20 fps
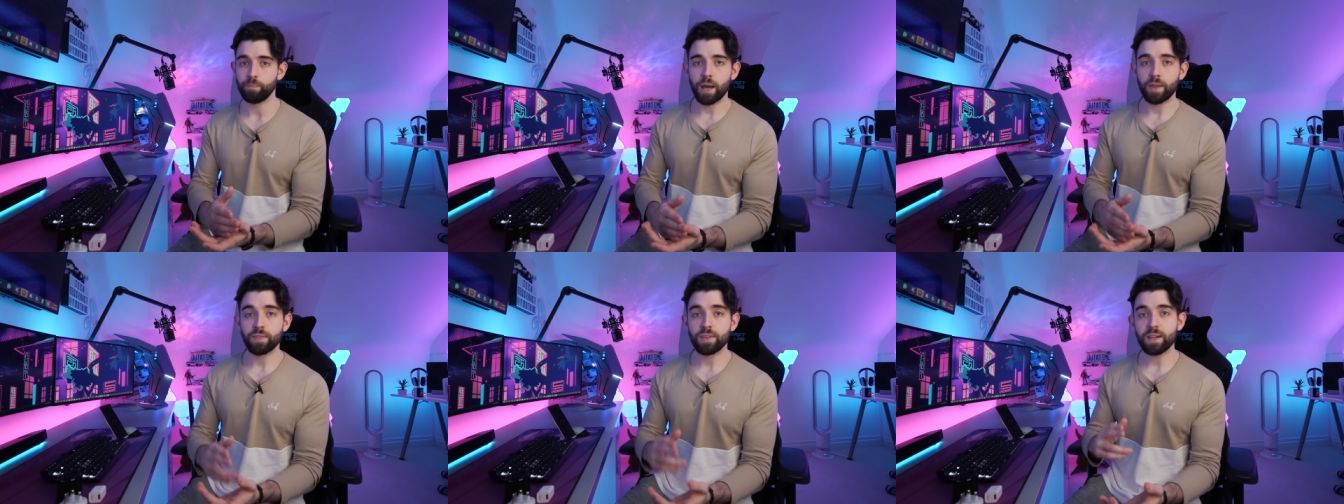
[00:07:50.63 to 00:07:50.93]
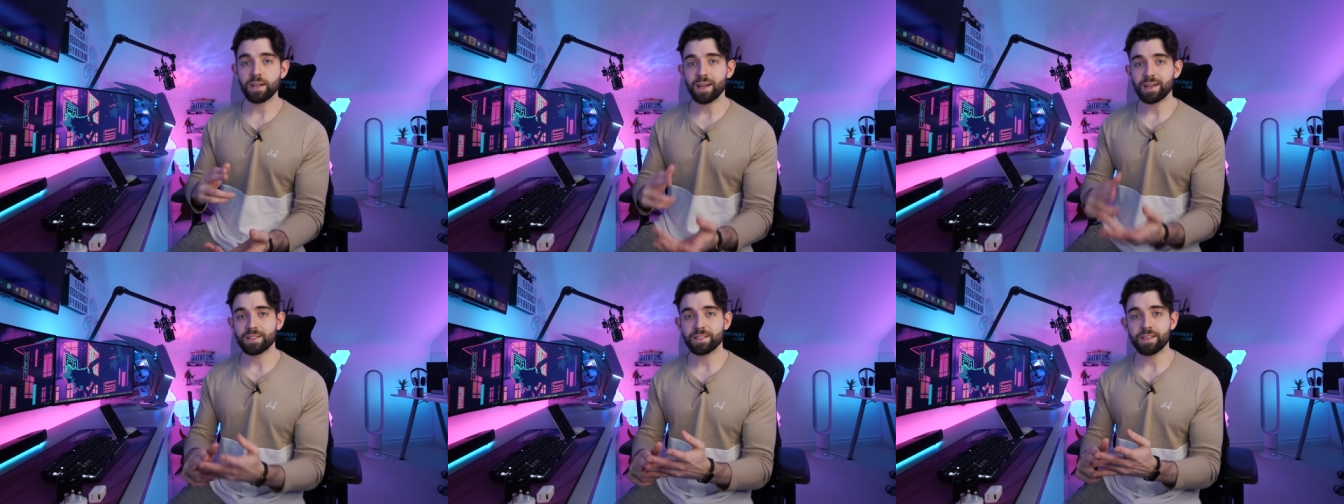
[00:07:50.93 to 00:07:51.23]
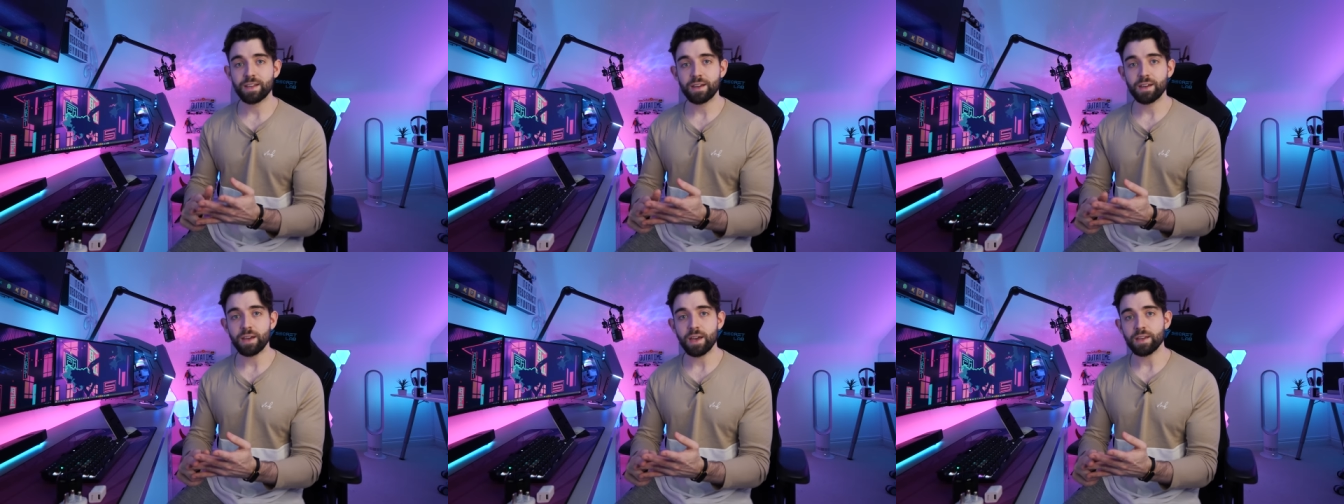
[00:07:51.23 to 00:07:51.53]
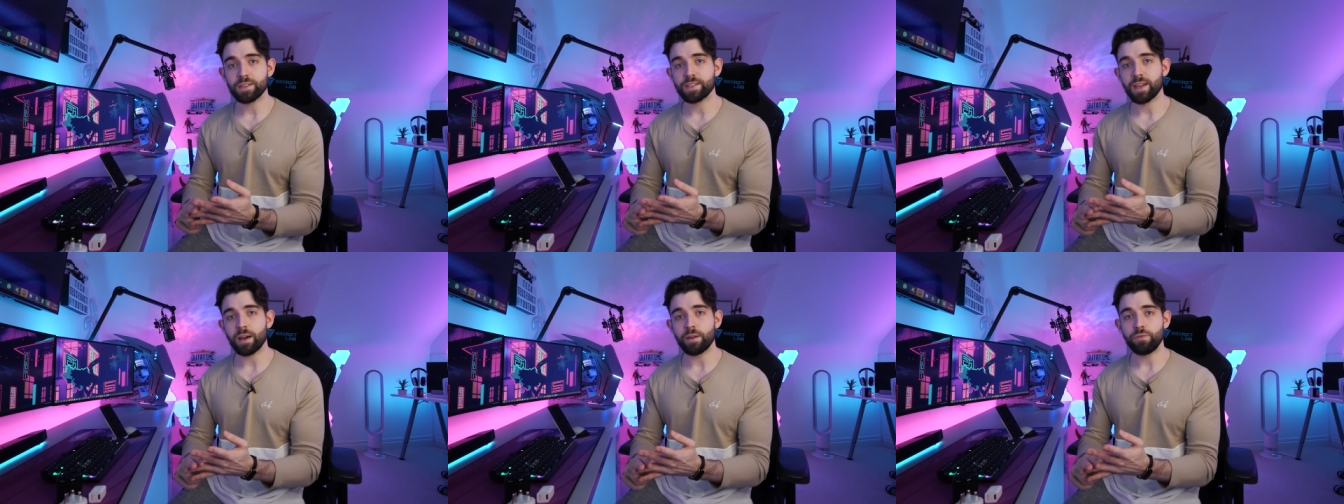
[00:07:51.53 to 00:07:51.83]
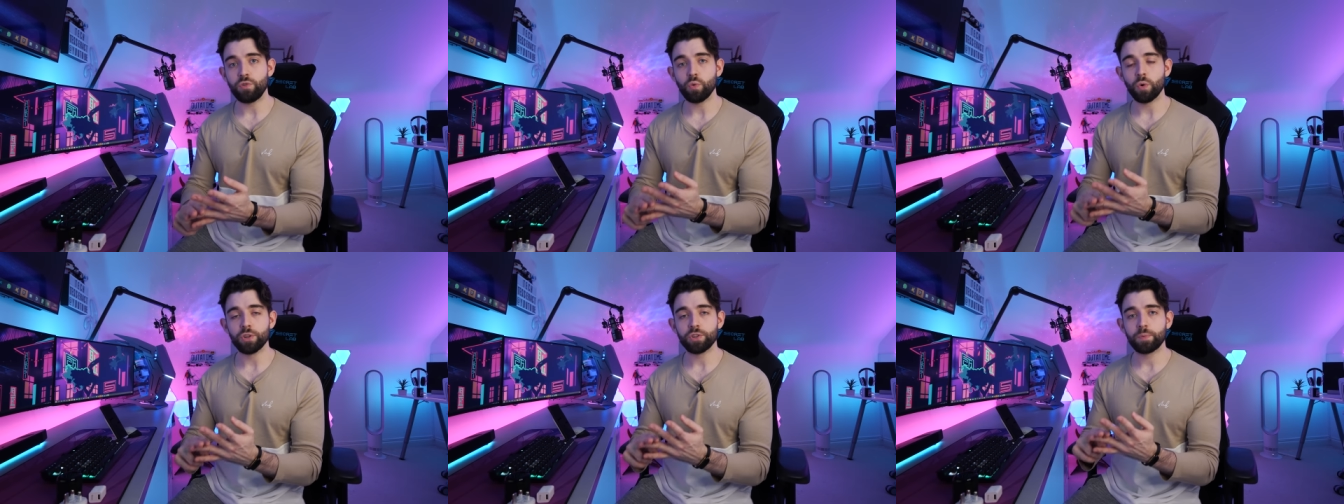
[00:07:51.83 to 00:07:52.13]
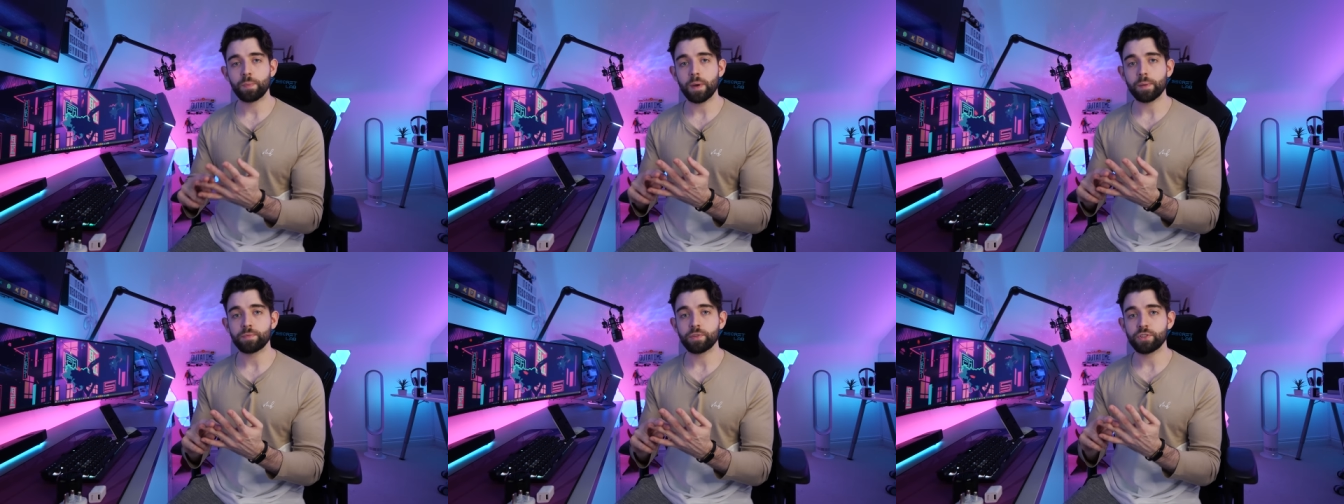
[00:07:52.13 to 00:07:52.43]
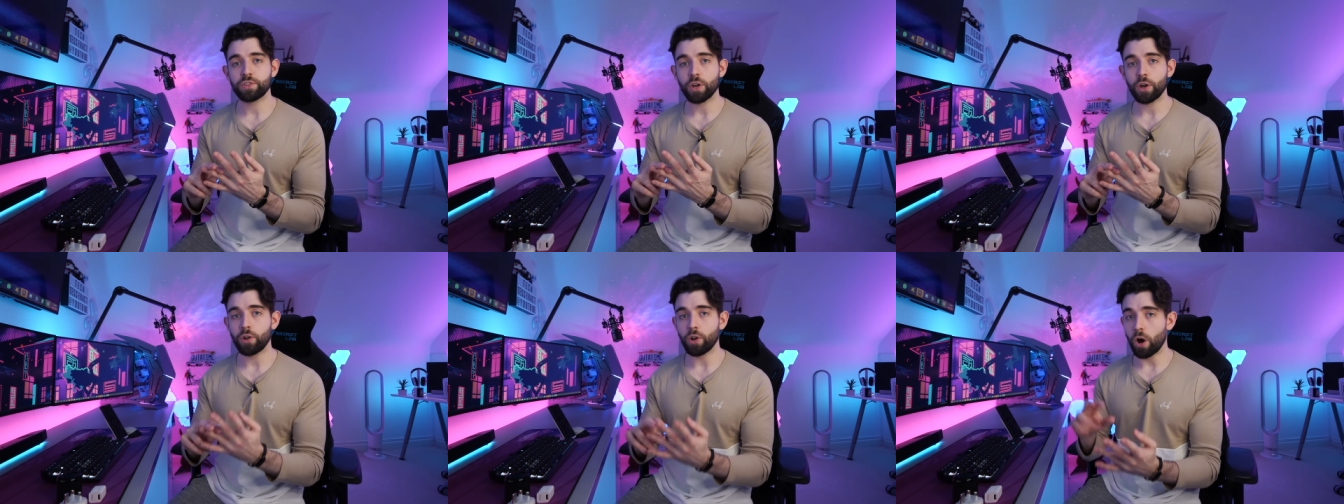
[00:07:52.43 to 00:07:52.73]
And the last thing is that if you want to be able
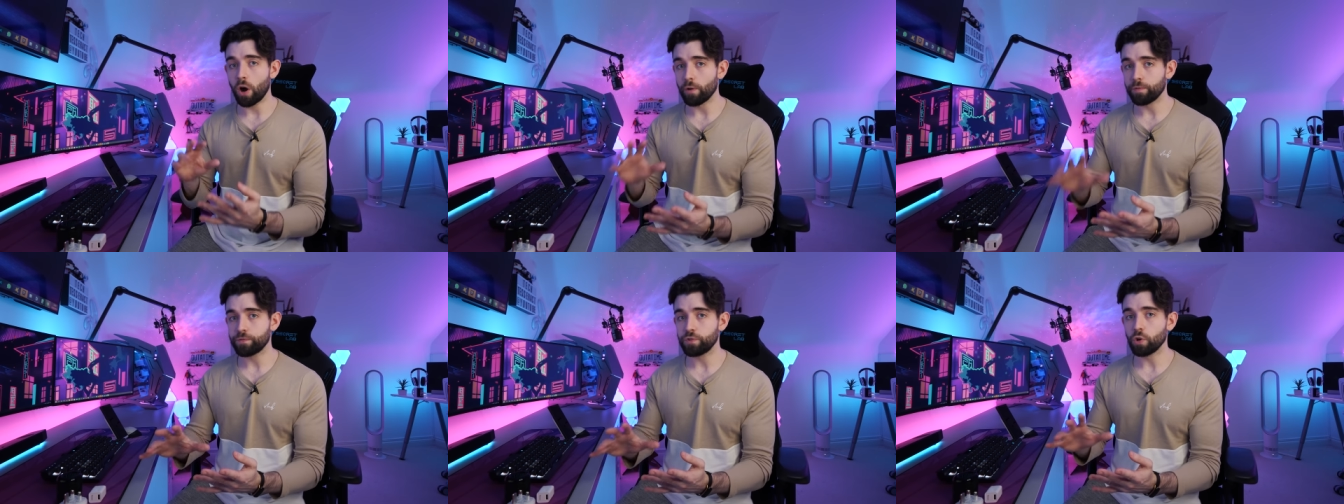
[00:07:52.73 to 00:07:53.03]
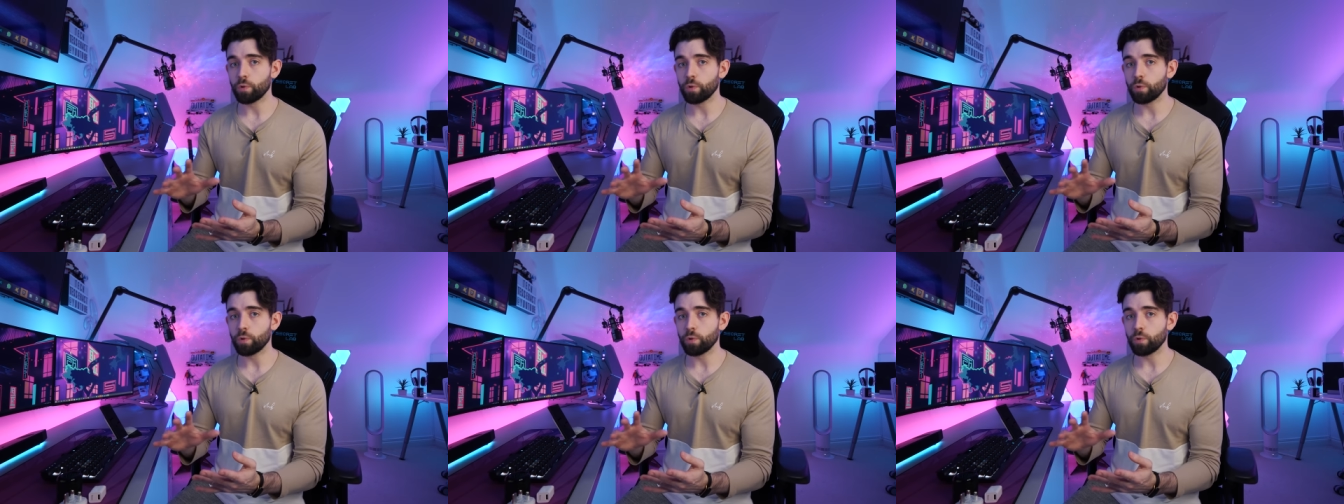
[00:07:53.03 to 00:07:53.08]
to turn off